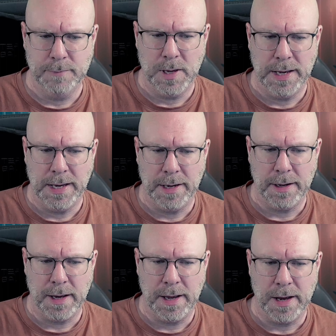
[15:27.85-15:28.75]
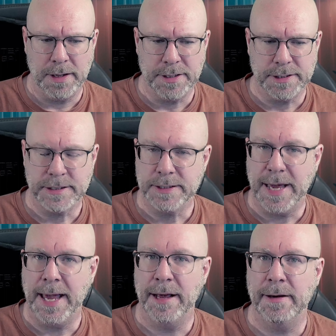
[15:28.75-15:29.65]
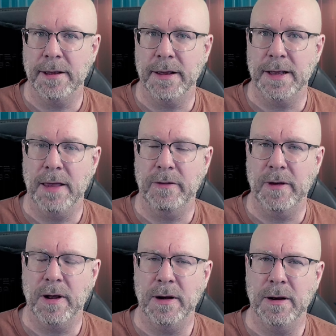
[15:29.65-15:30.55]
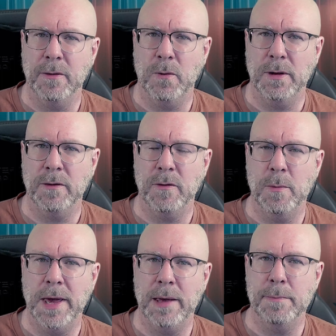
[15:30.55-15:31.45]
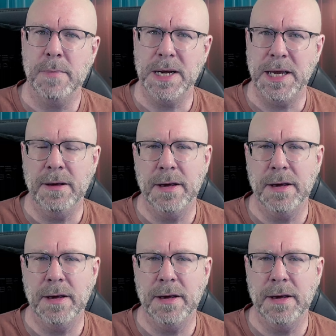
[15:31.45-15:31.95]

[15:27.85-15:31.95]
and I understand that Atlassian wants to make money,